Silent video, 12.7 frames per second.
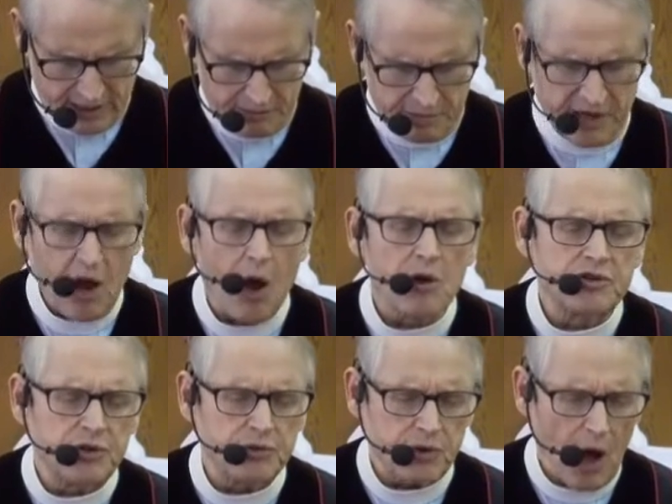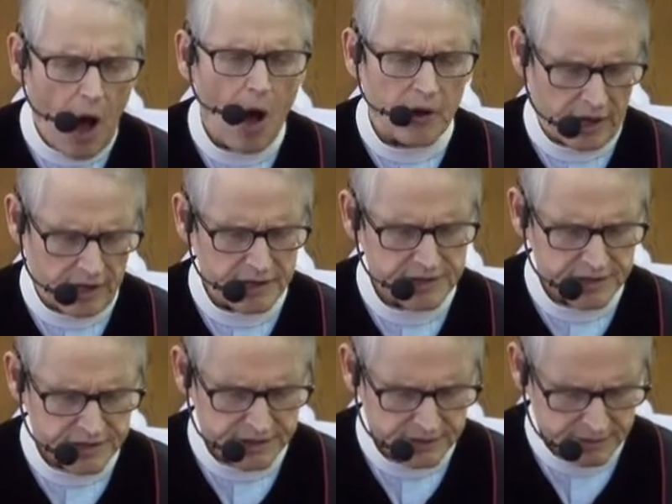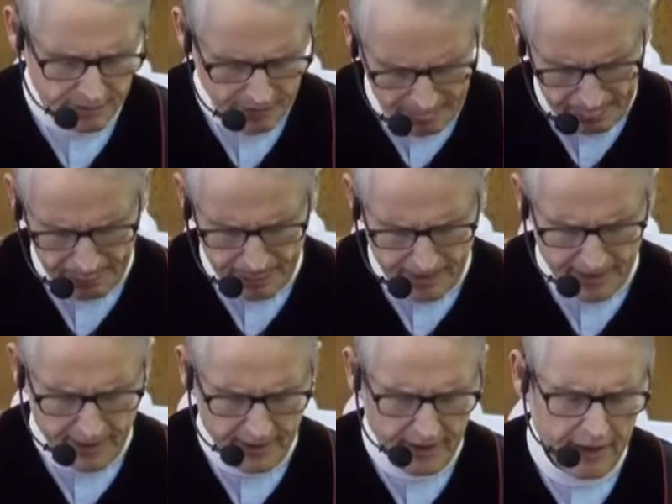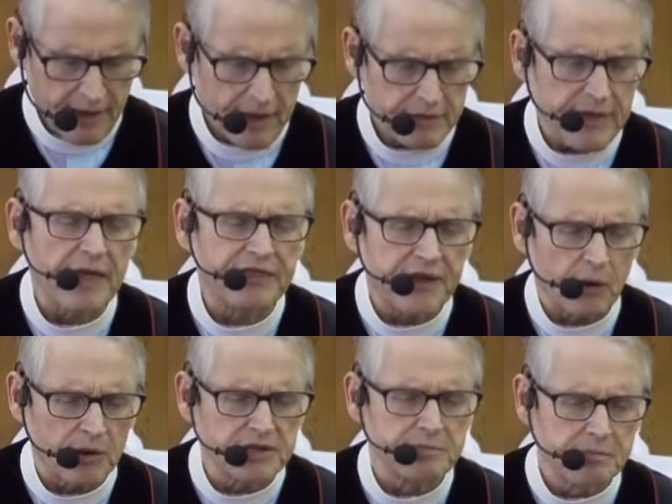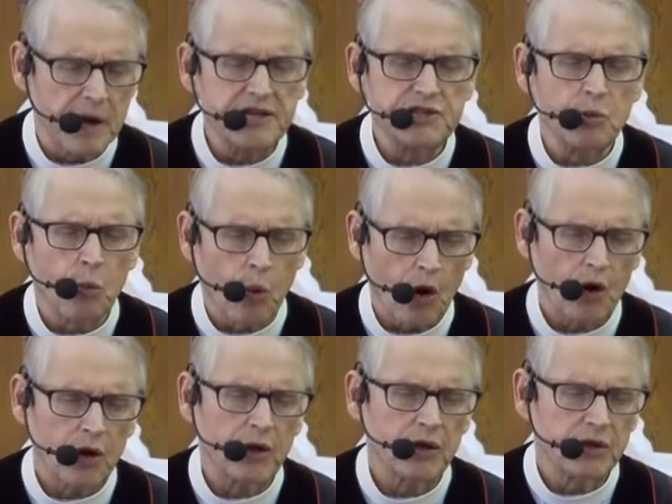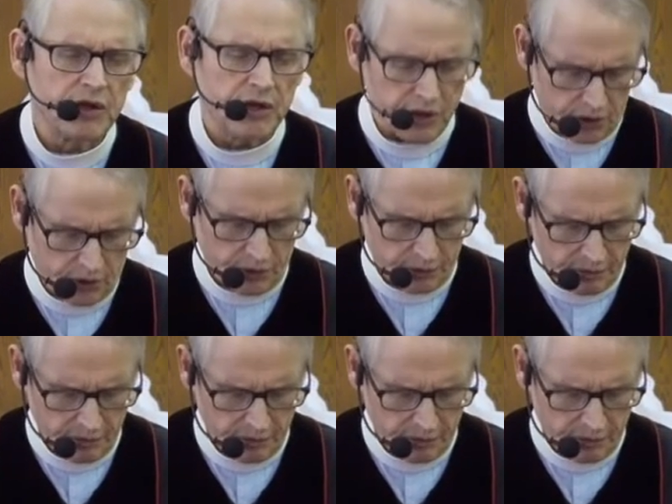because you taught us that there is much work to do.